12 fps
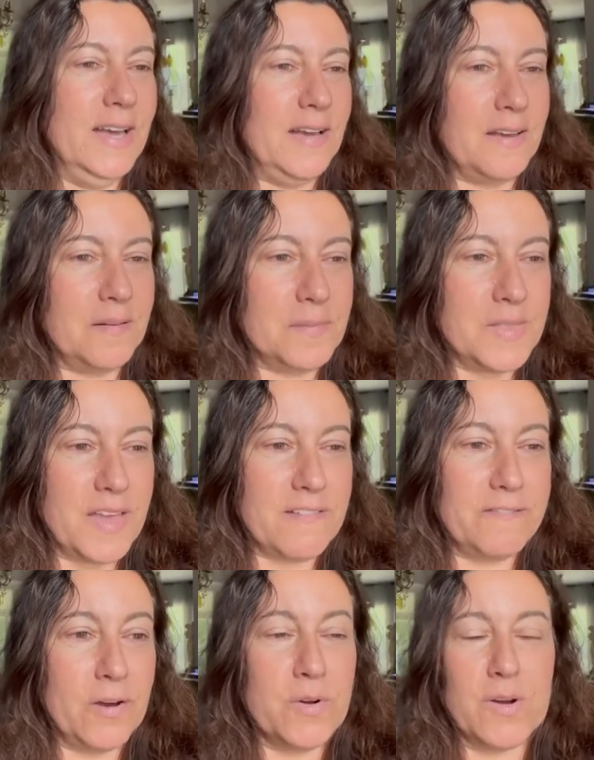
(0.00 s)

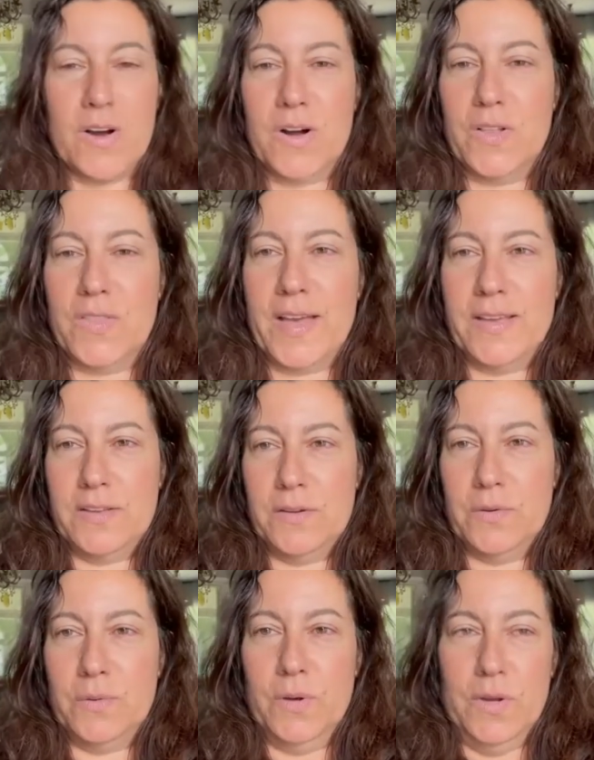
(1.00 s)
That phone call that
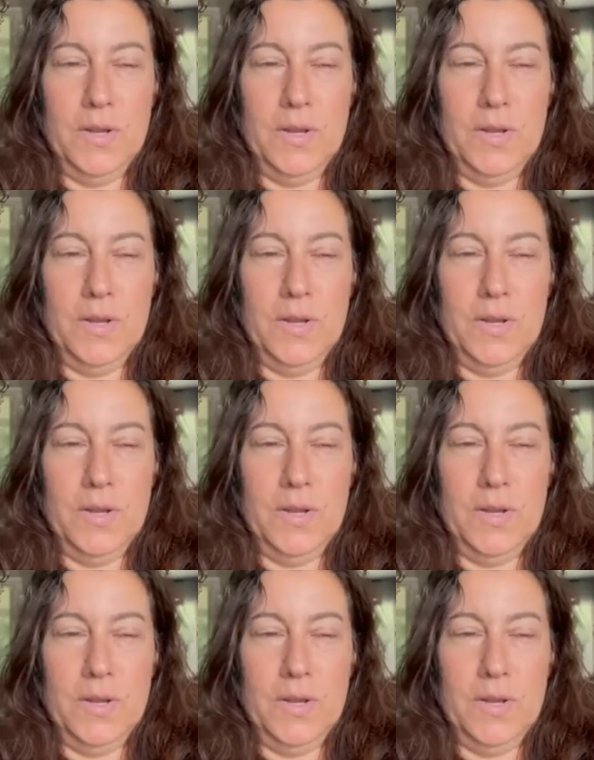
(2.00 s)
you